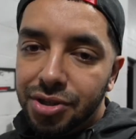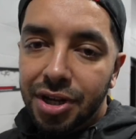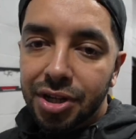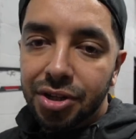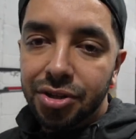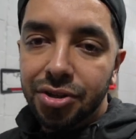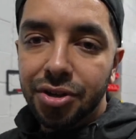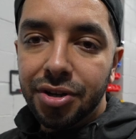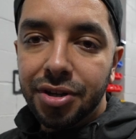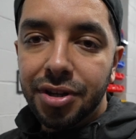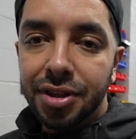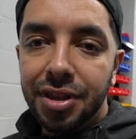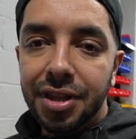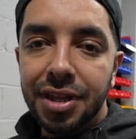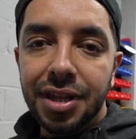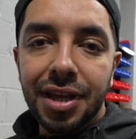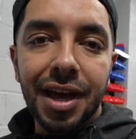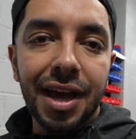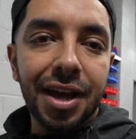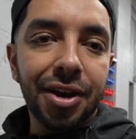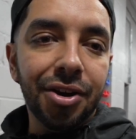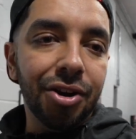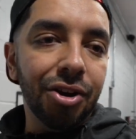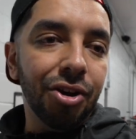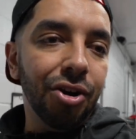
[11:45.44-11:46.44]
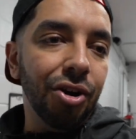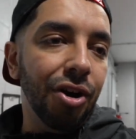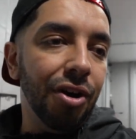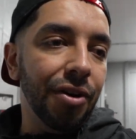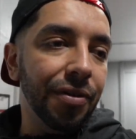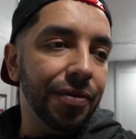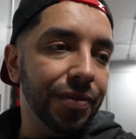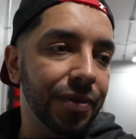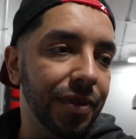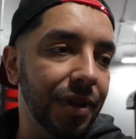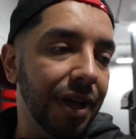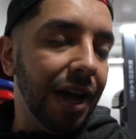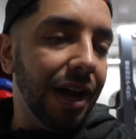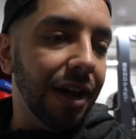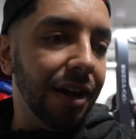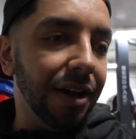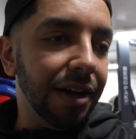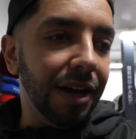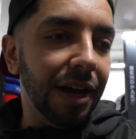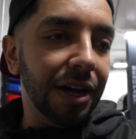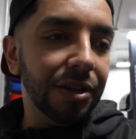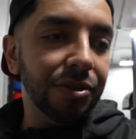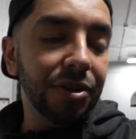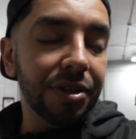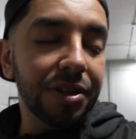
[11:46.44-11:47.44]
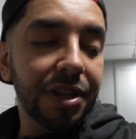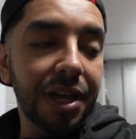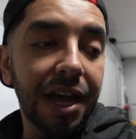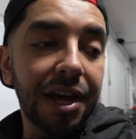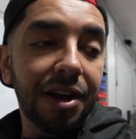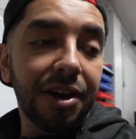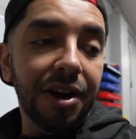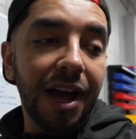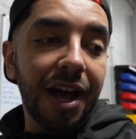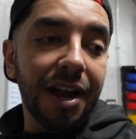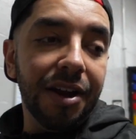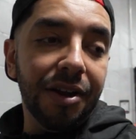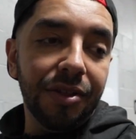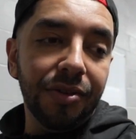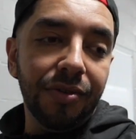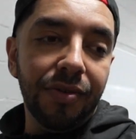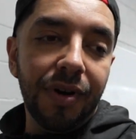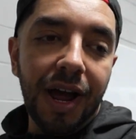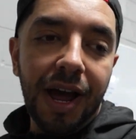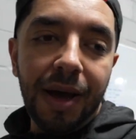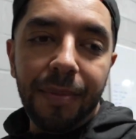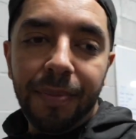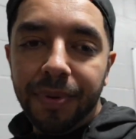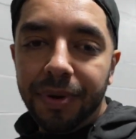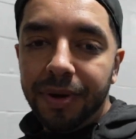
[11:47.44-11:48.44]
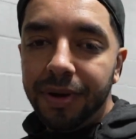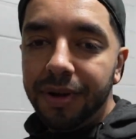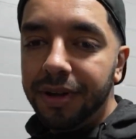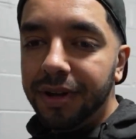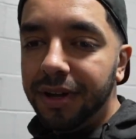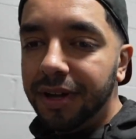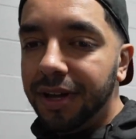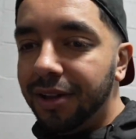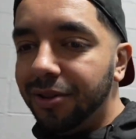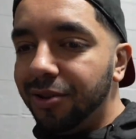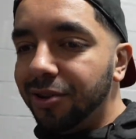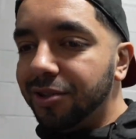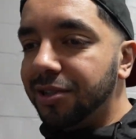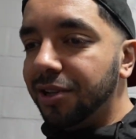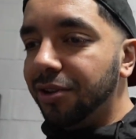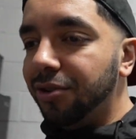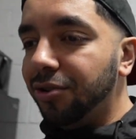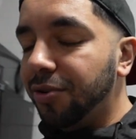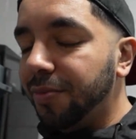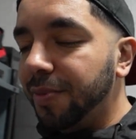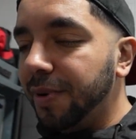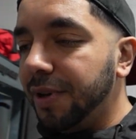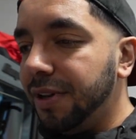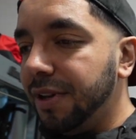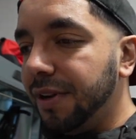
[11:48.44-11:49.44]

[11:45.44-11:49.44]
I took the header off. I took the header out of the wrap. It looks a little bit